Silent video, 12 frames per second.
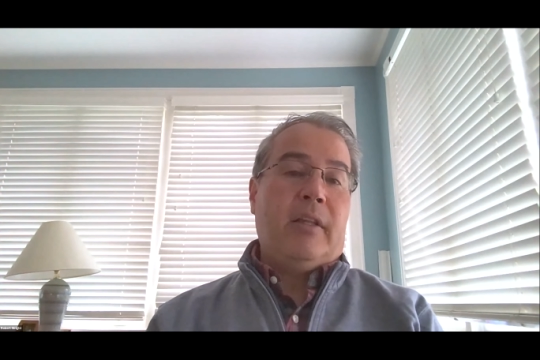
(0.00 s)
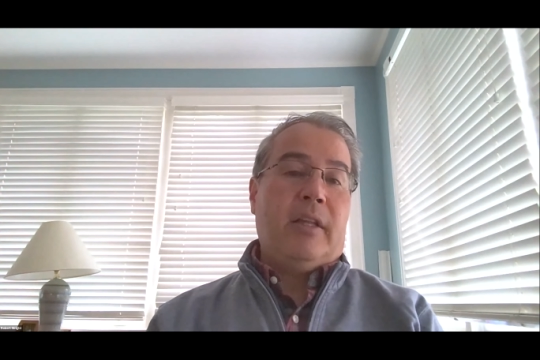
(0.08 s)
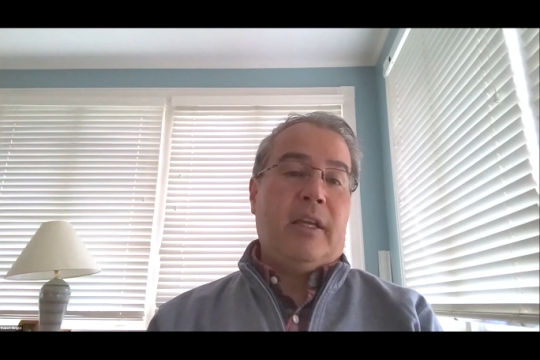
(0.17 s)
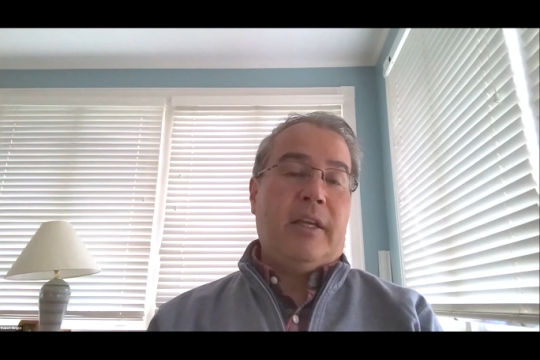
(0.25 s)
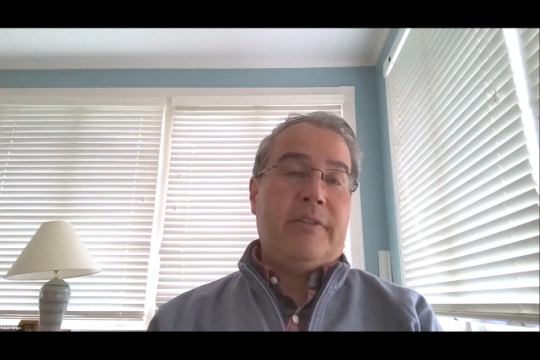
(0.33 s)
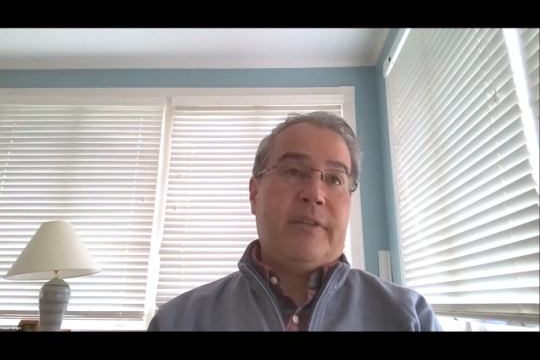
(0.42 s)

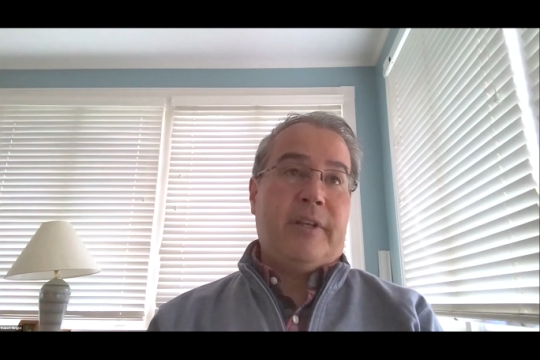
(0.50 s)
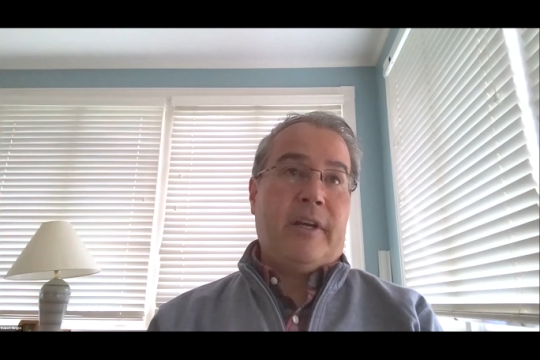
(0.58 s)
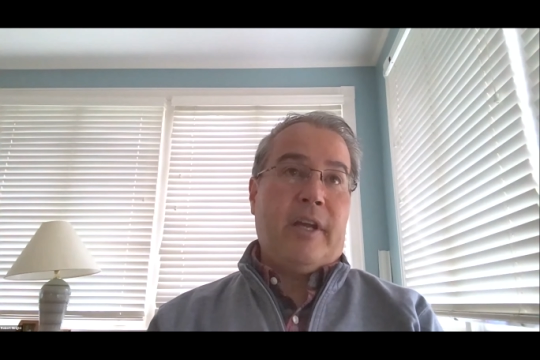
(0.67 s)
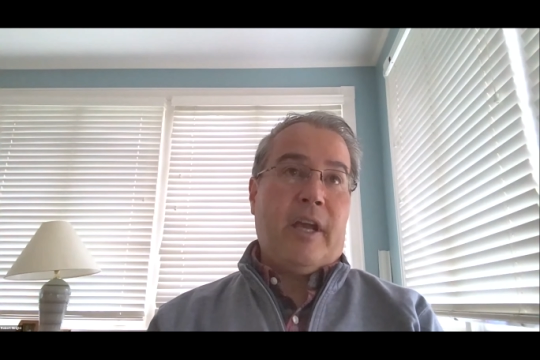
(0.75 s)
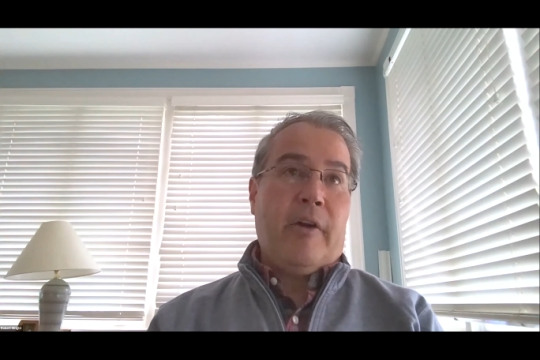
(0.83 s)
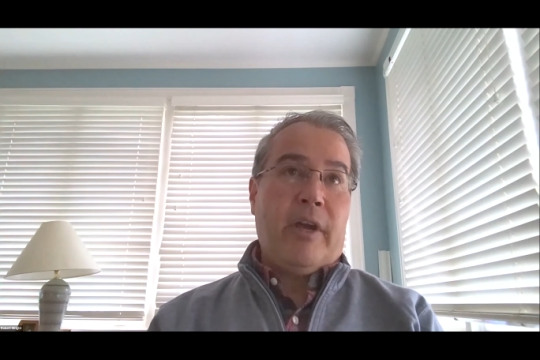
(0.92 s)
is in
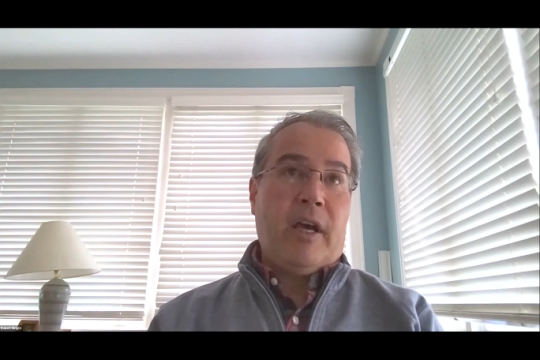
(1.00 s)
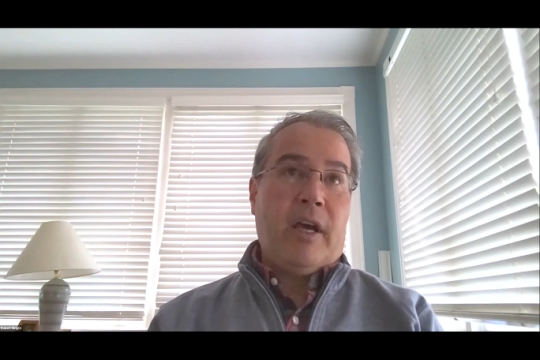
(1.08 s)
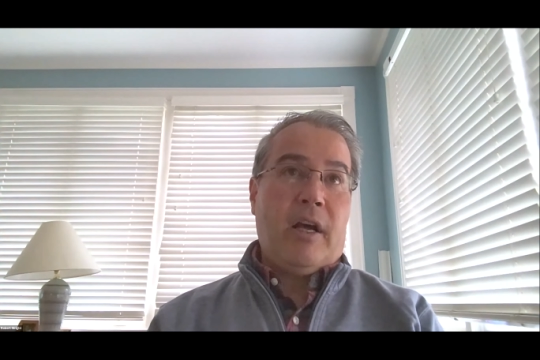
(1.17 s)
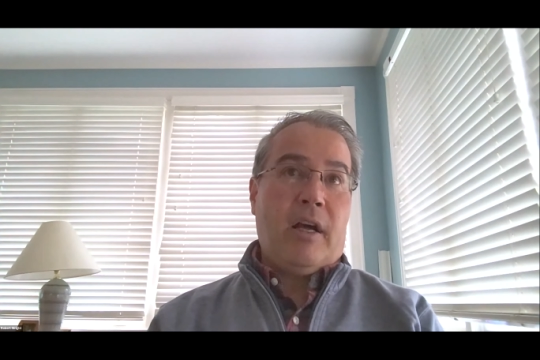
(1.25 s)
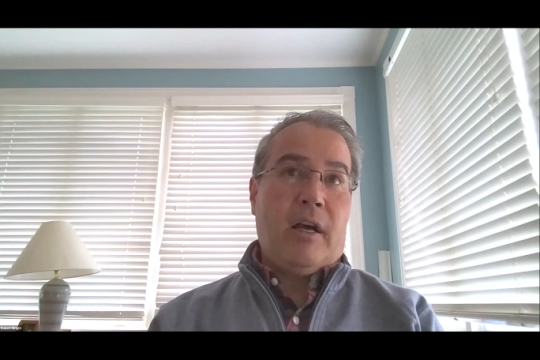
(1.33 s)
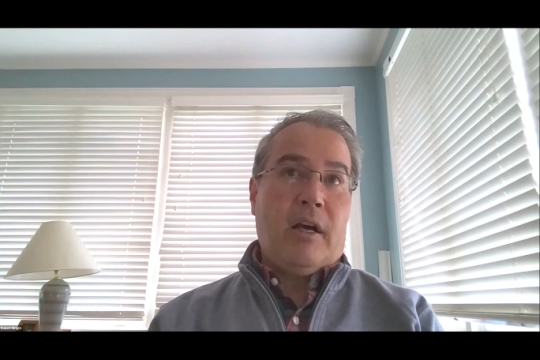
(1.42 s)
an area
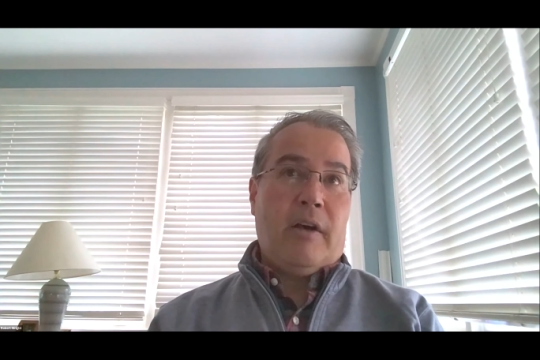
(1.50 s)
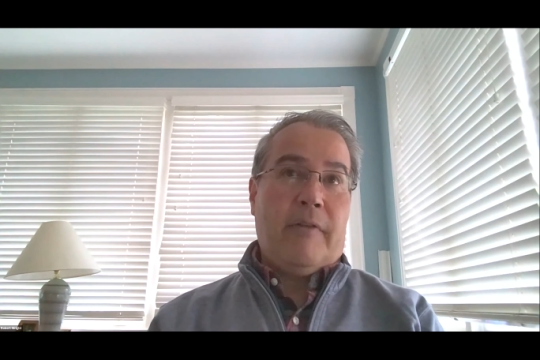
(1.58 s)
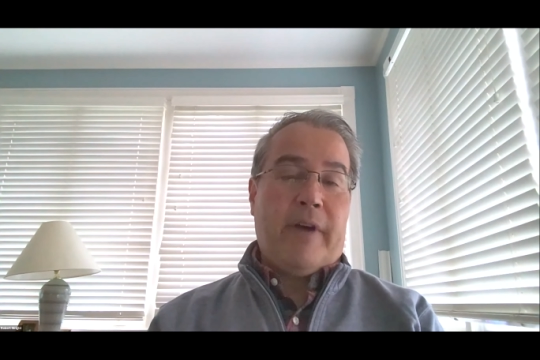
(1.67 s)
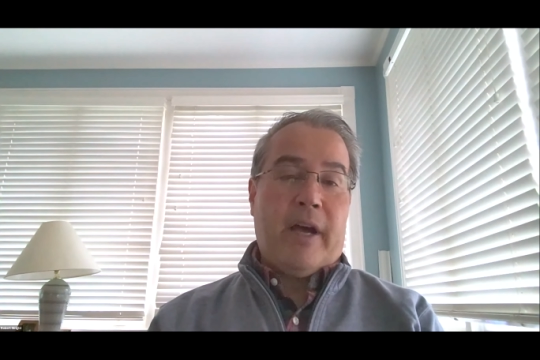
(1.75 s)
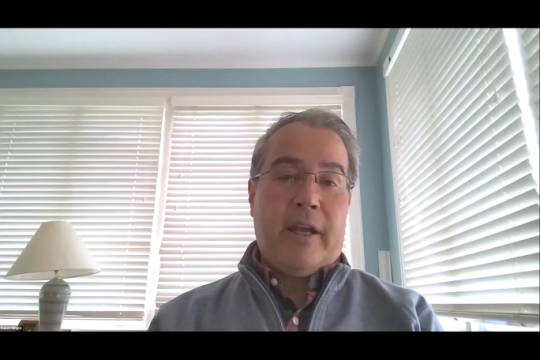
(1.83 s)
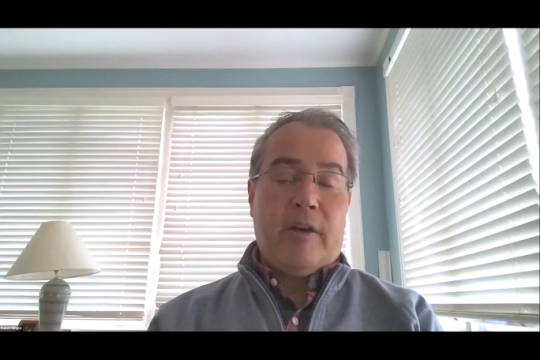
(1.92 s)
of
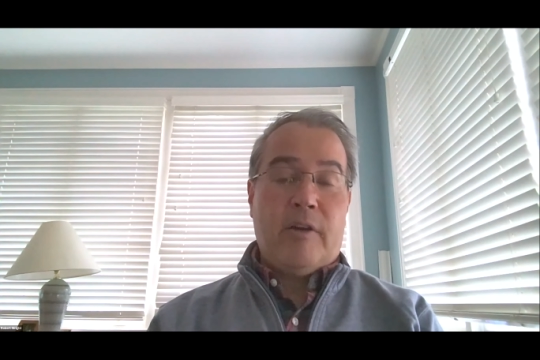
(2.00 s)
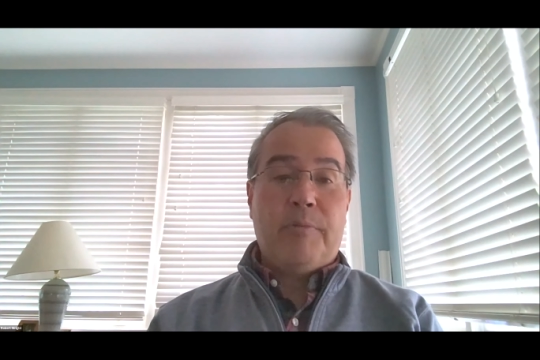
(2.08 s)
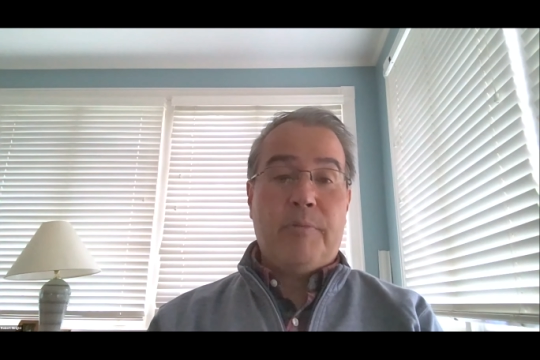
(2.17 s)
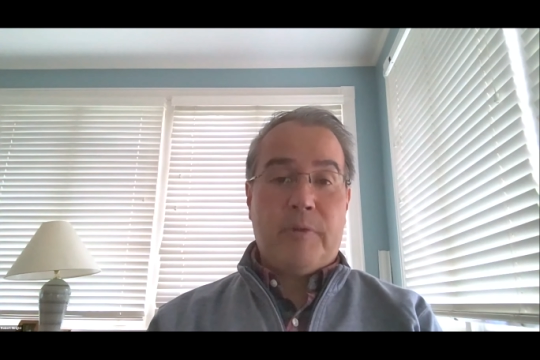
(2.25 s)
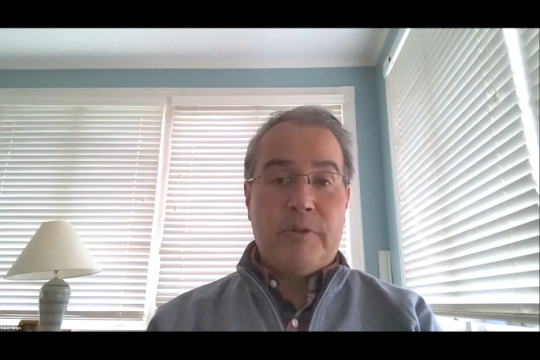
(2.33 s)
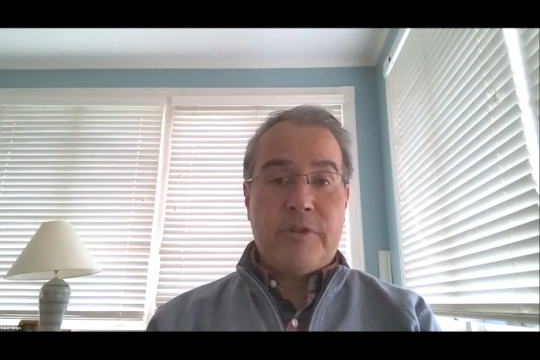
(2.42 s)
high air
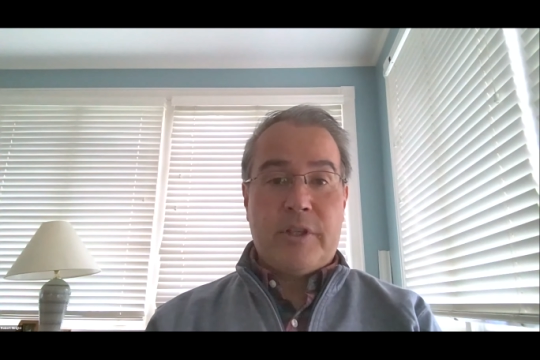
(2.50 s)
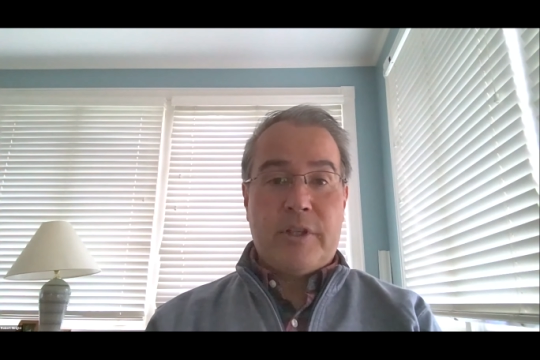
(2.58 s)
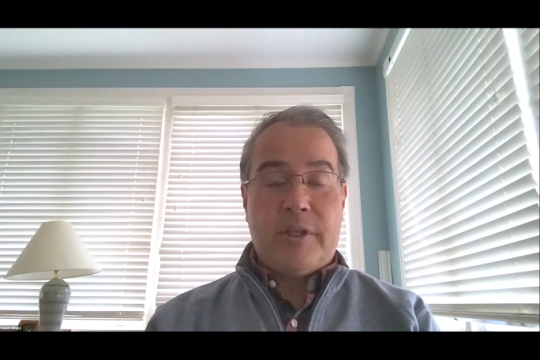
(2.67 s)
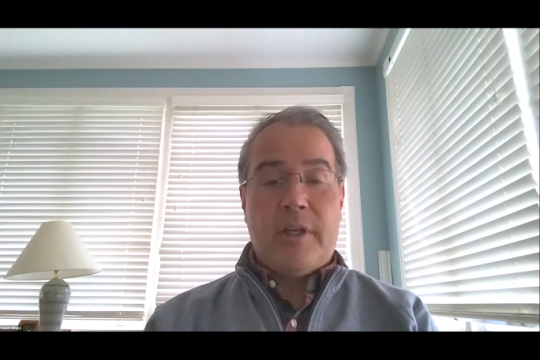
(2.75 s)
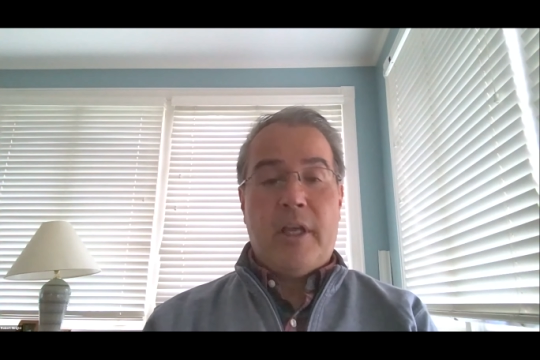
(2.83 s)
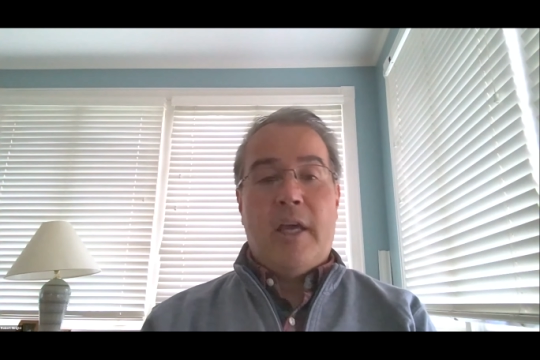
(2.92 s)

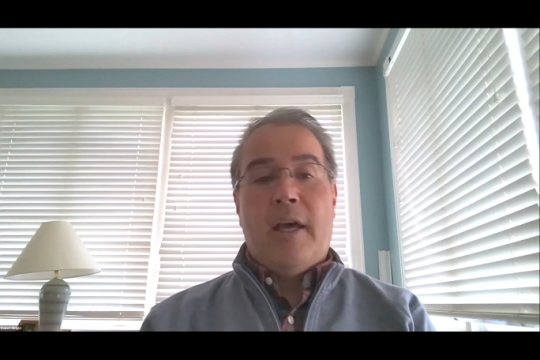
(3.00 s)
pollution.